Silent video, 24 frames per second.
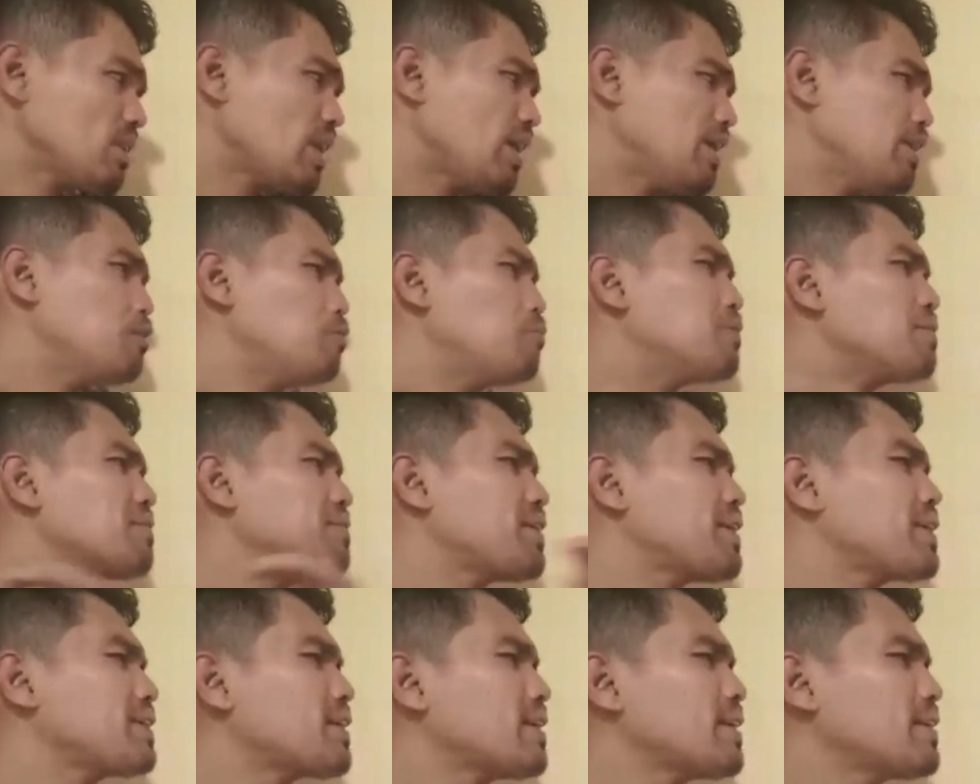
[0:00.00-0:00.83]
You would
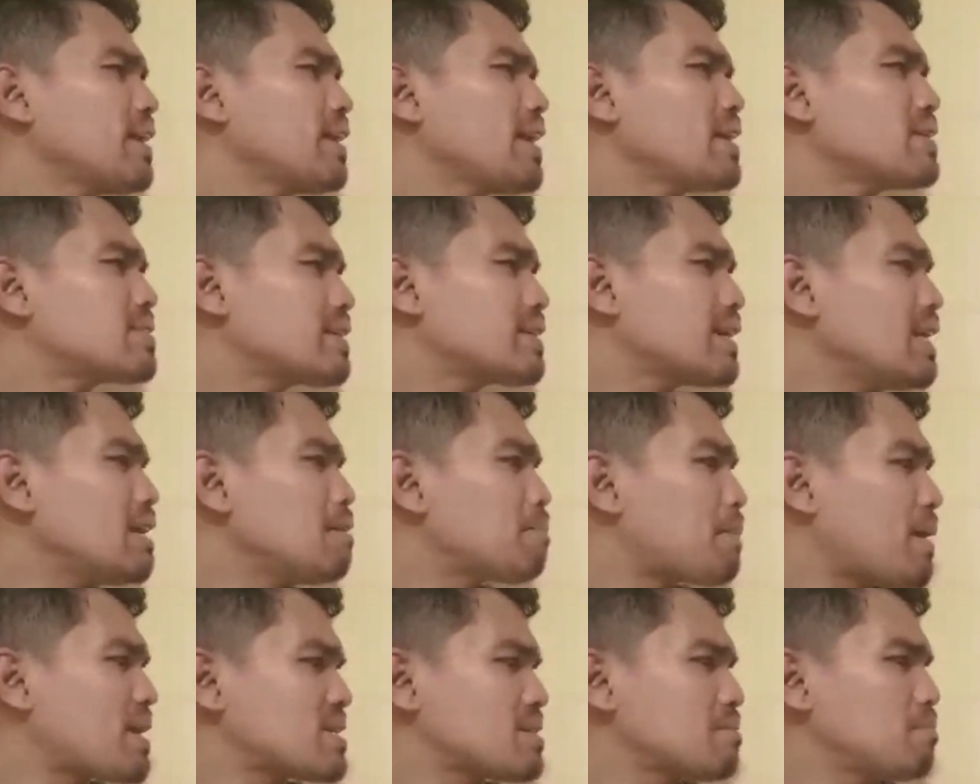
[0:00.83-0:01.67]
think that it's really
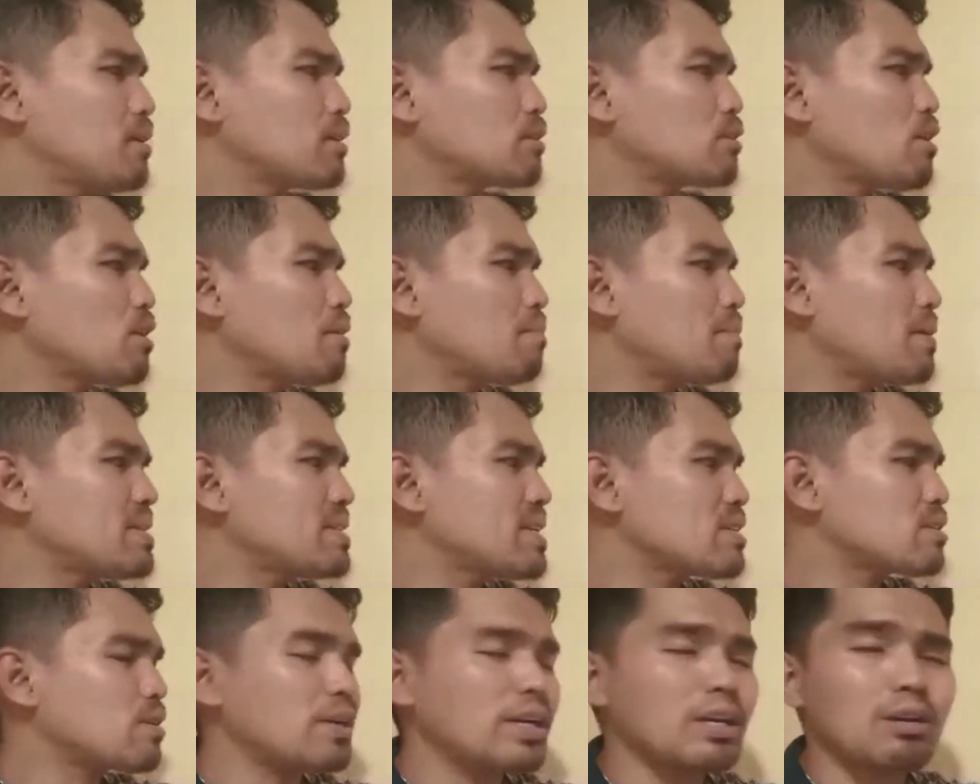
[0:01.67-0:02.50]
possible to have a
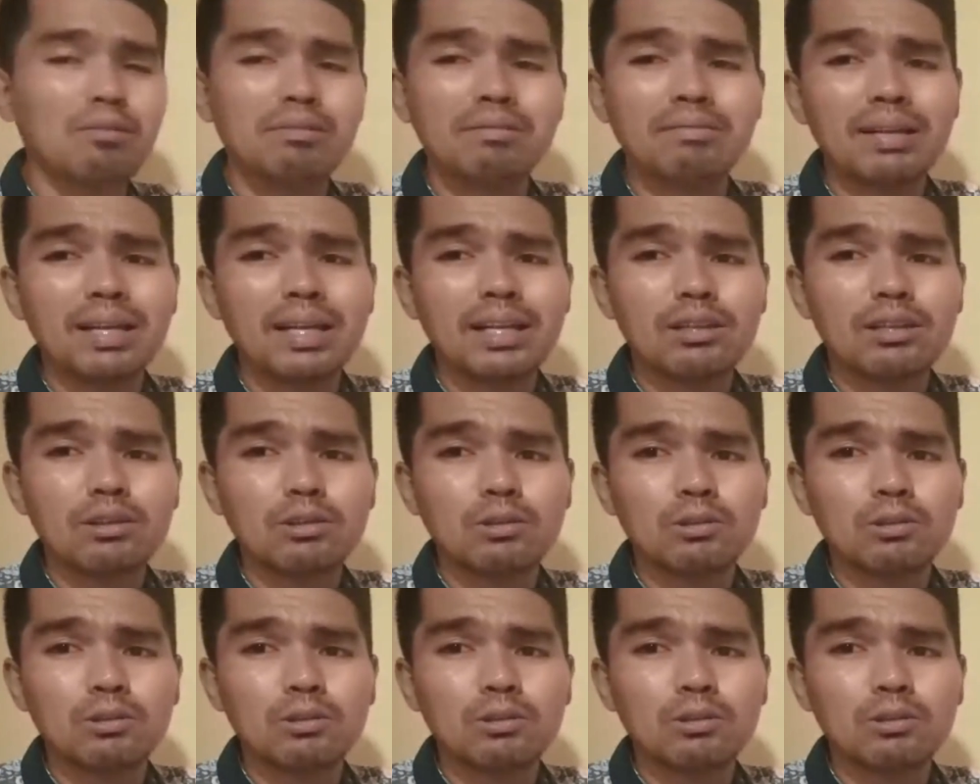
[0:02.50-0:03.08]
z-score equivalent to